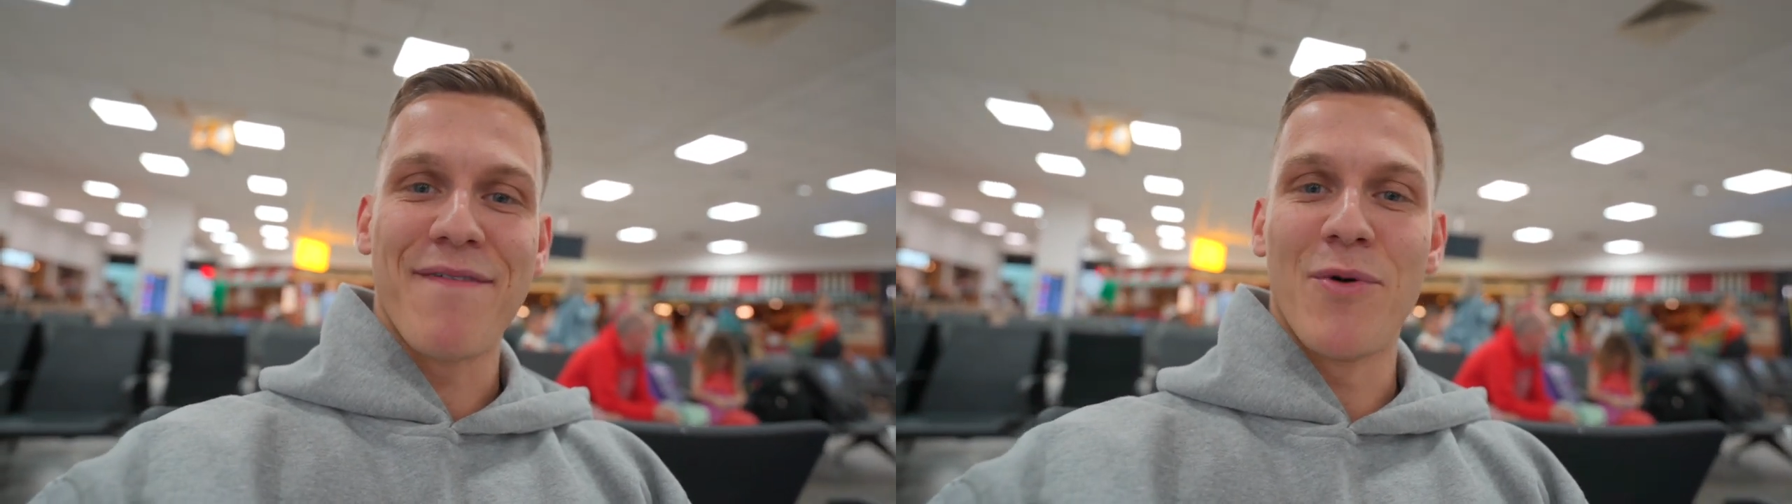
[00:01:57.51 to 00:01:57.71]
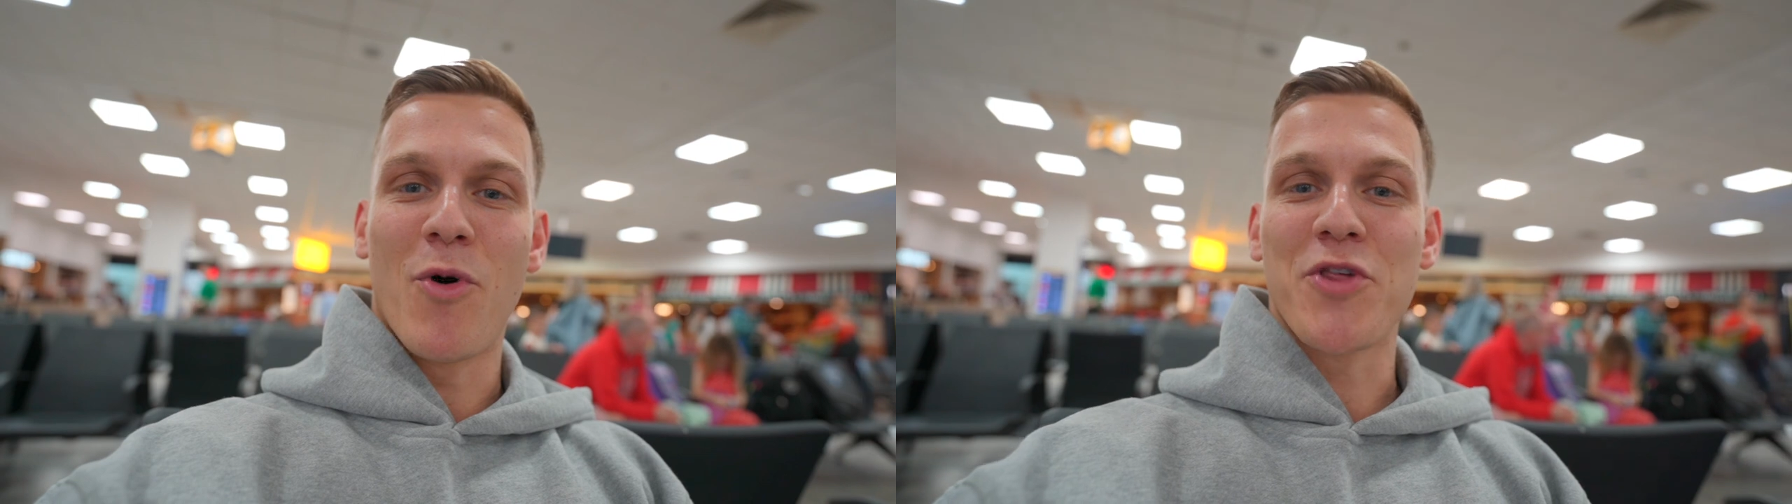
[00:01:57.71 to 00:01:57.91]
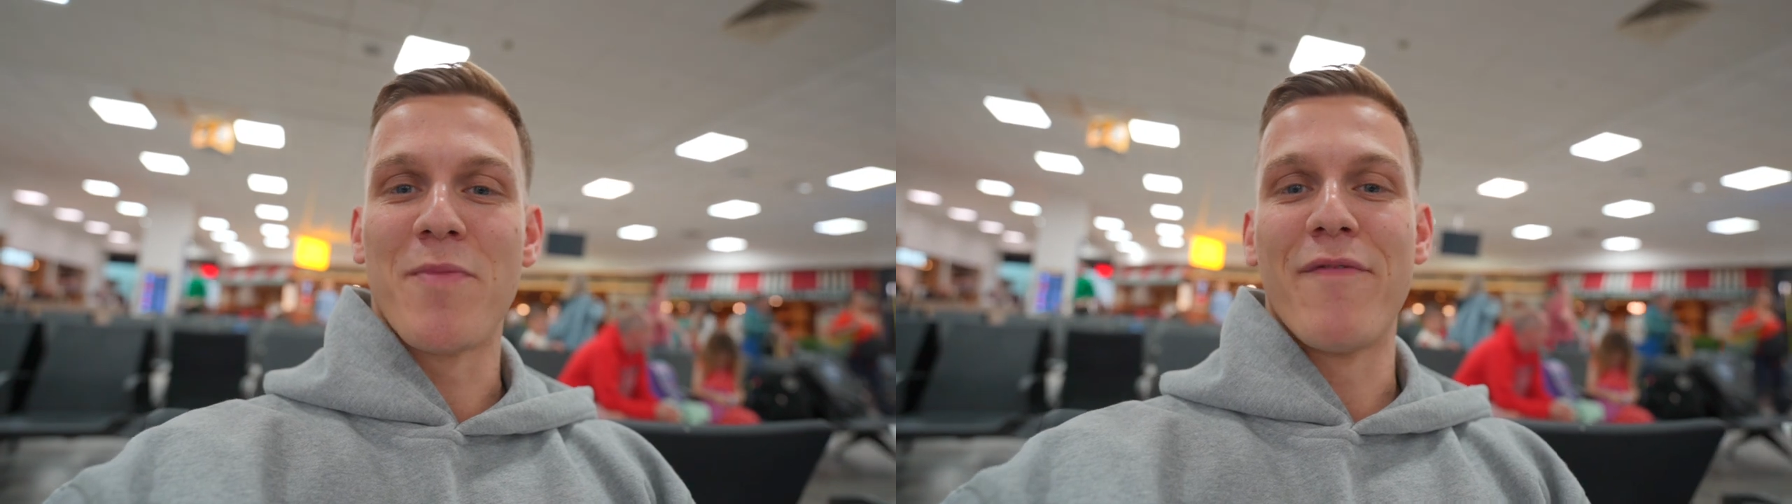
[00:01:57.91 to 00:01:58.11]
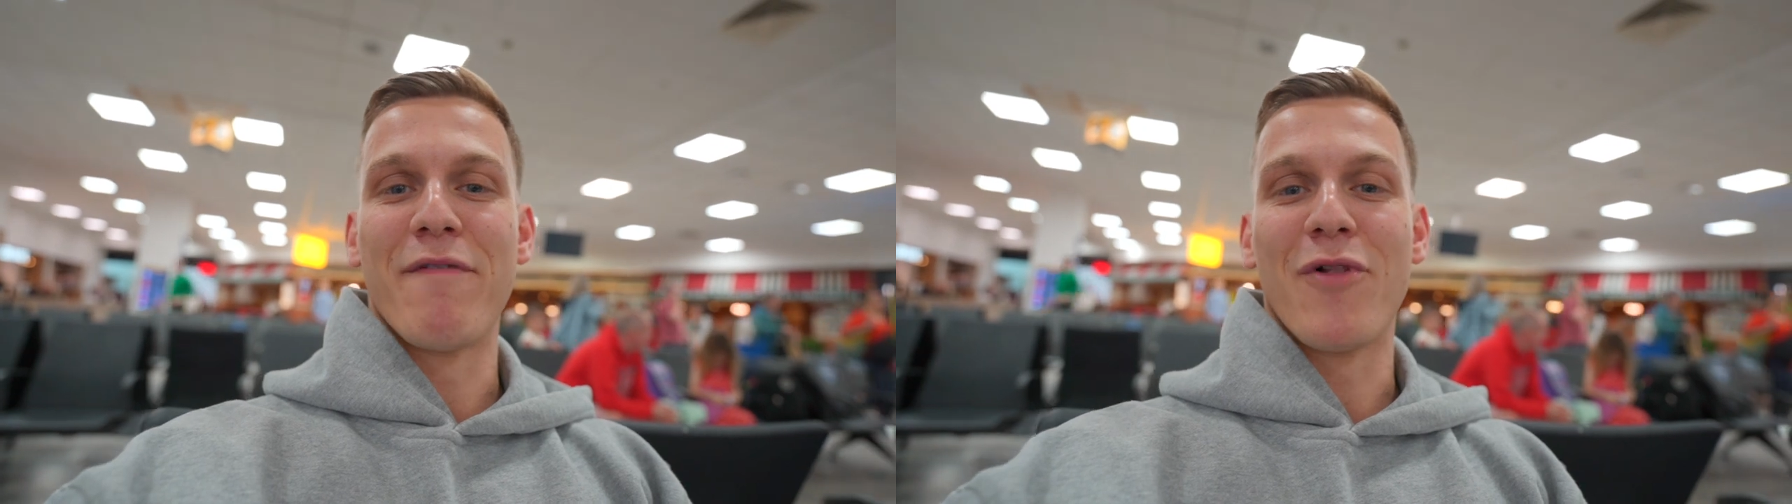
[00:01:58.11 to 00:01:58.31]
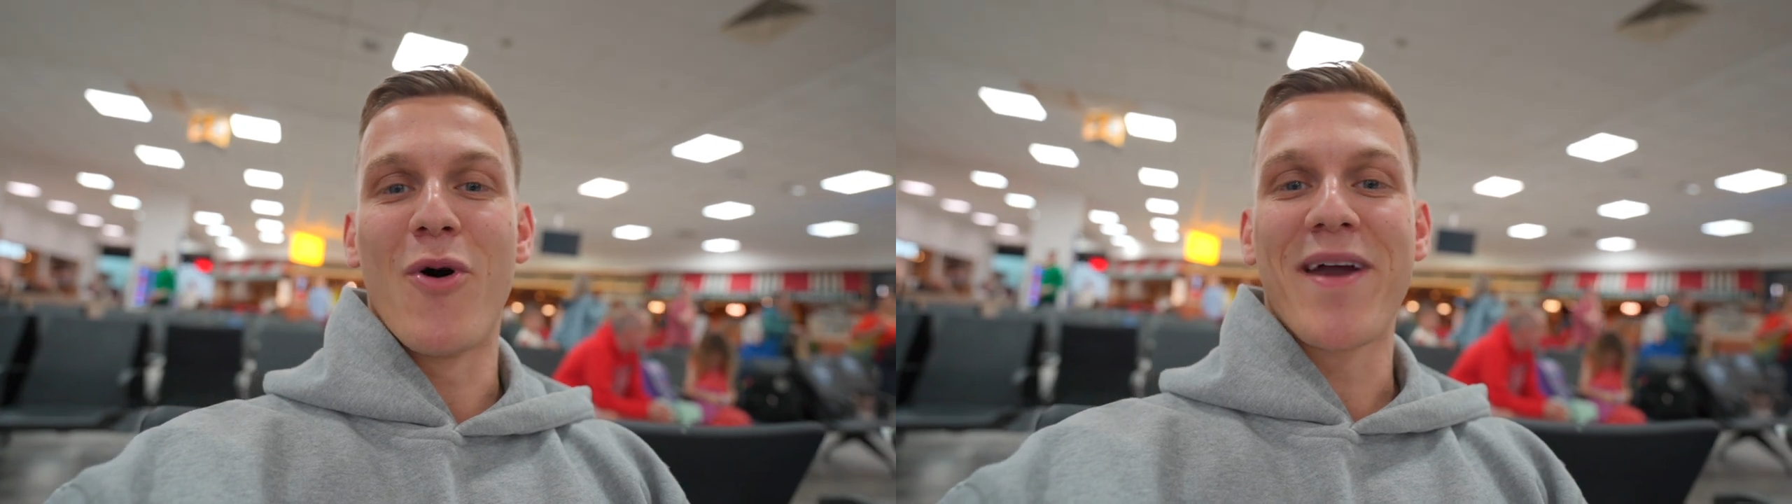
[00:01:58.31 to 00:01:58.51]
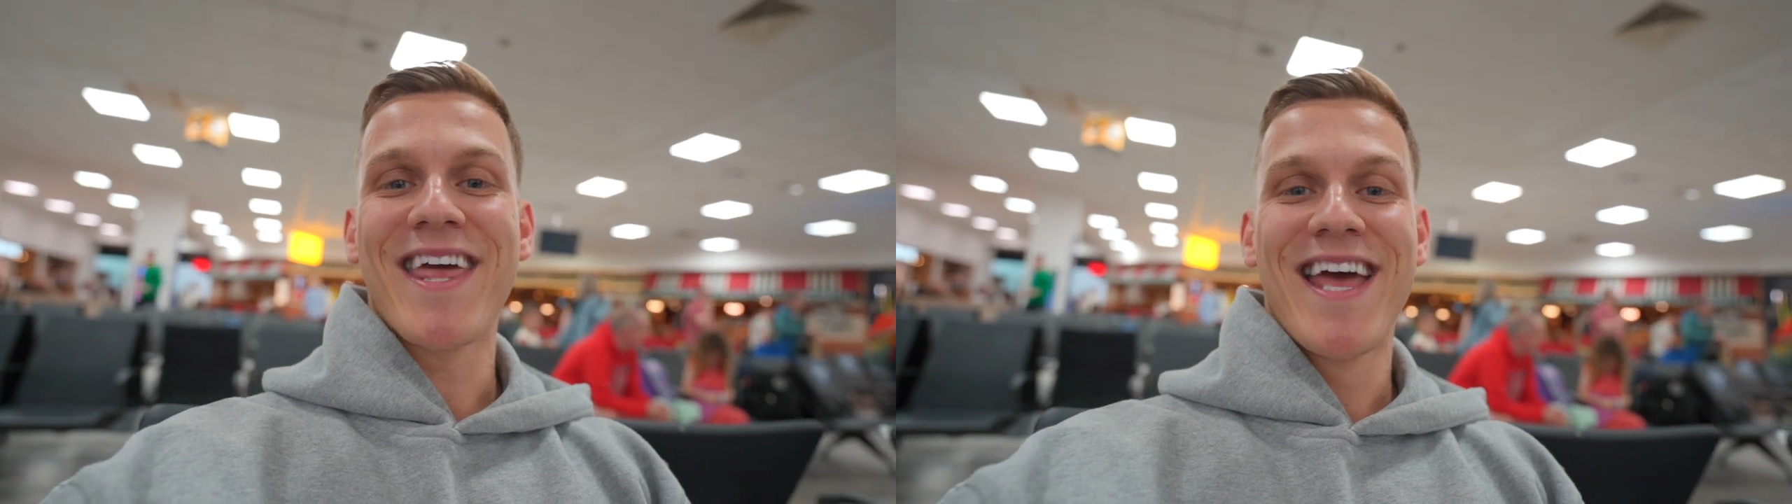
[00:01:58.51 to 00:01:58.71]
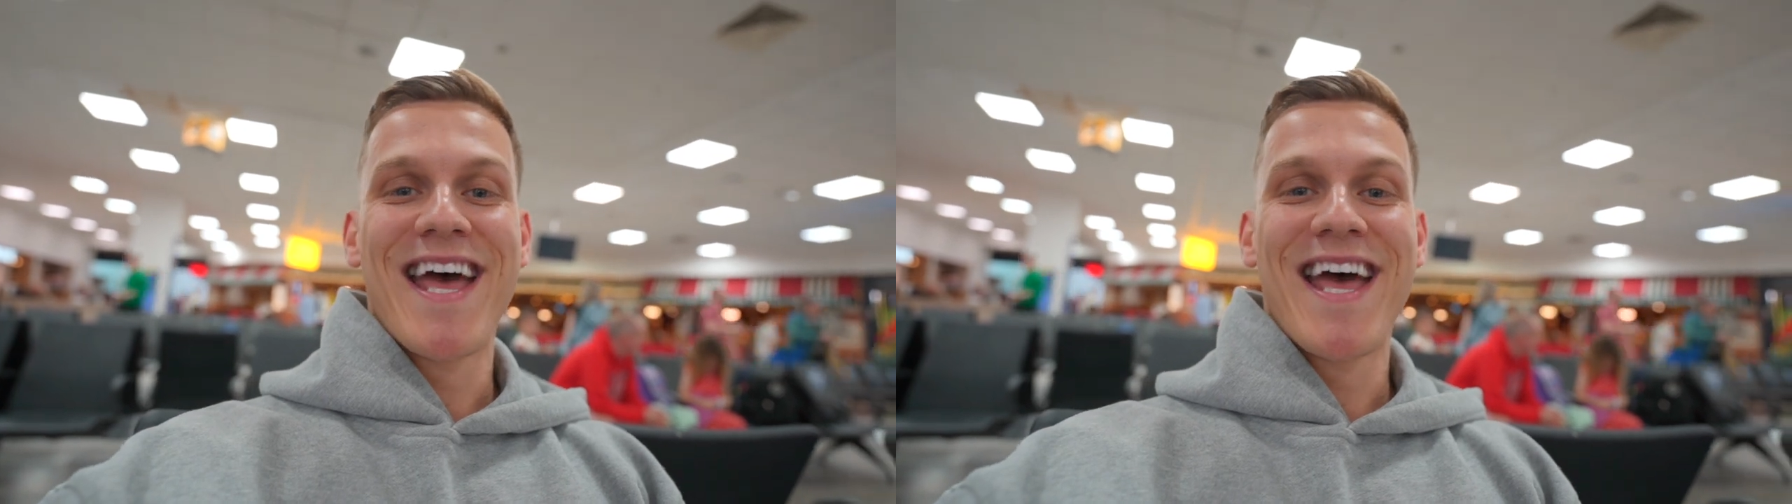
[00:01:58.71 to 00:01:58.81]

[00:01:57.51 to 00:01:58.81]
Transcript: if you watch some other vlog